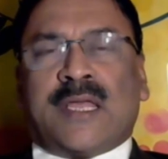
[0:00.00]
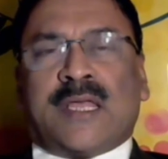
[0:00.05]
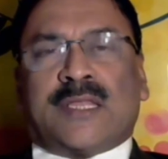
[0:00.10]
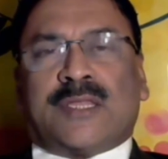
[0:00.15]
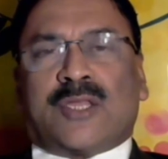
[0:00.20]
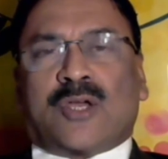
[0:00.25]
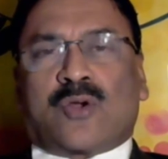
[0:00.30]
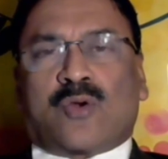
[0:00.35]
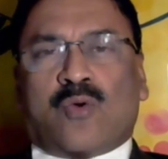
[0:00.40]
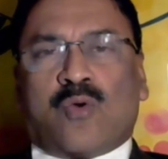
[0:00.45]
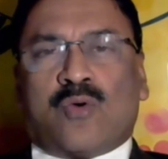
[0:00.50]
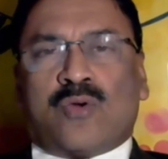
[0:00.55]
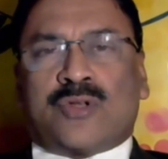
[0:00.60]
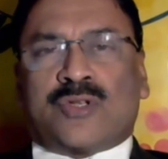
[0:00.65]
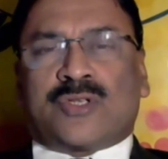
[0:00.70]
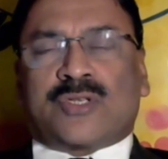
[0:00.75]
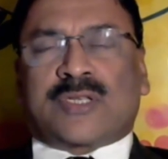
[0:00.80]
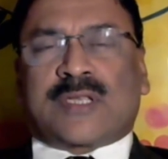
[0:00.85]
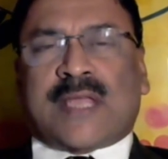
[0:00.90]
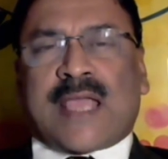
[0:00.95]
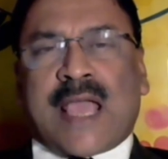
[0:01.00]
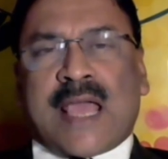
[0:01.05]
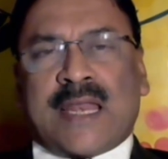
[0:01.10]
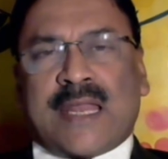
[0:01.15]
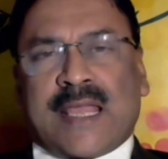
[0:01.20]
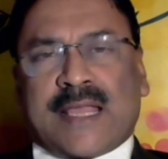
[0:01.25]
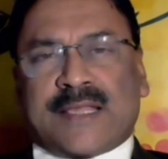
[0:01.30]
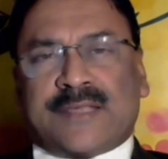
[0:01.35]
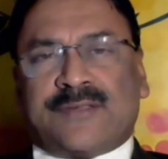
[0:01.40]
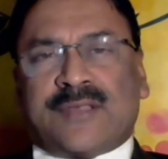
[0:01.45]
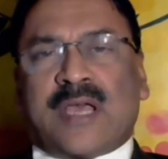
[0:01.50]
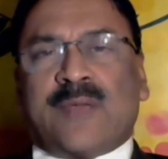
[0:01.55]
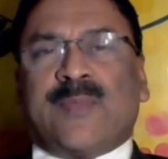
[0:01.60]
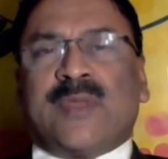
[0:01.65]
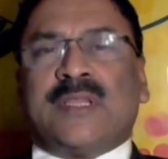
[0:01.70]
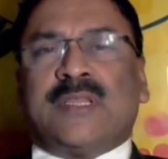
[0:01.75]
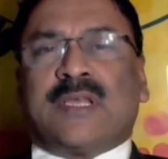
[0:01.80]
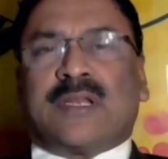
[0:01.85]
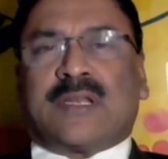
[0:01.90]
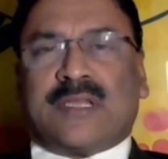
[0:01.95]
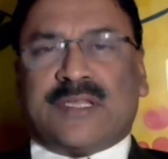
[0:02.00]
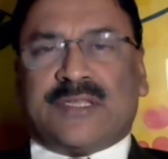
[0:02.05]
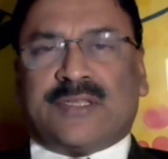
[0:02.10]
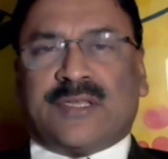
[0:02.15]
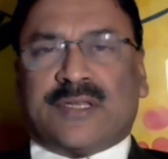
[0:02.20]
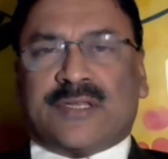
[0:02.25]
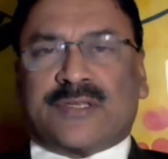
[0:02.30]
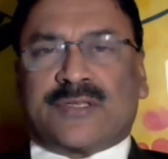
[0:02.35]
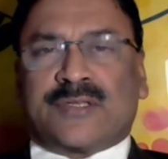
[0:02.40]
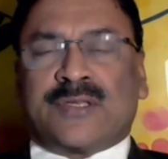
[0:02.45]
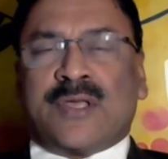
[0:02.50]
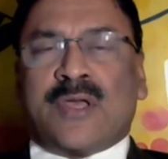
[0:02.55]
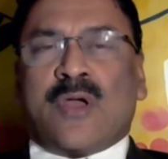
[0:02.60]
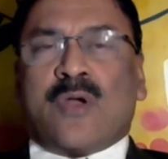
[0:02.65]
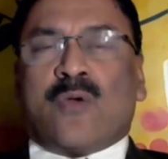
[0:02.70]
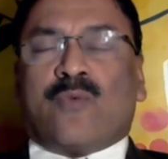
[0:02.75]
the courts can examine the reasons